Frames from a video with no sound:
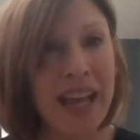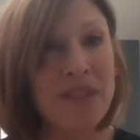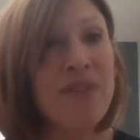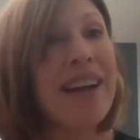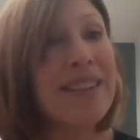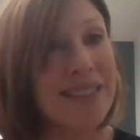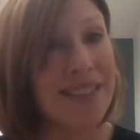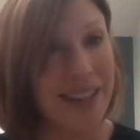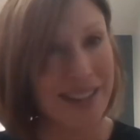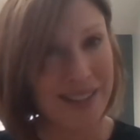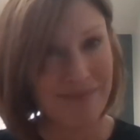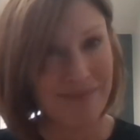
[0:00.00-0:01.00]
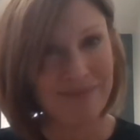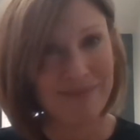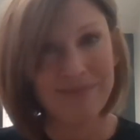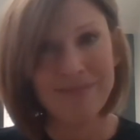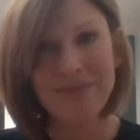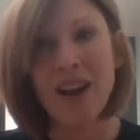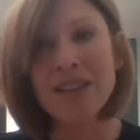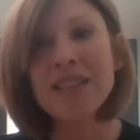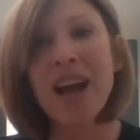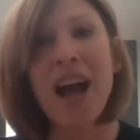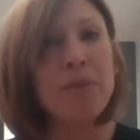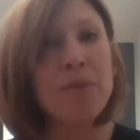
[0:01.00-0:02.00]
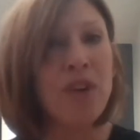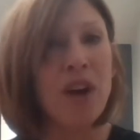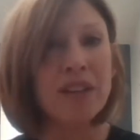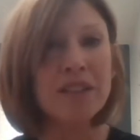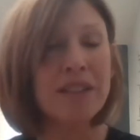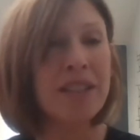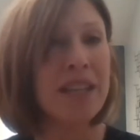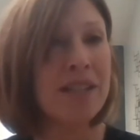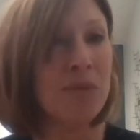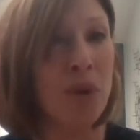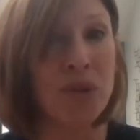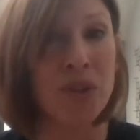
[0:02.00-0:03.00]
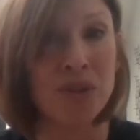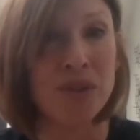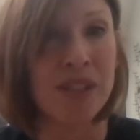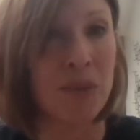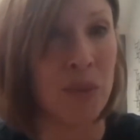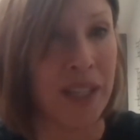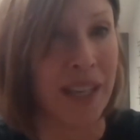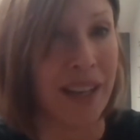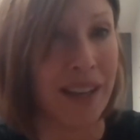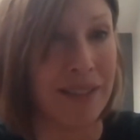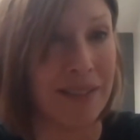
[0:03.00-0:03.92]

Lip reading: and validating on top of all of the testimonials that we get.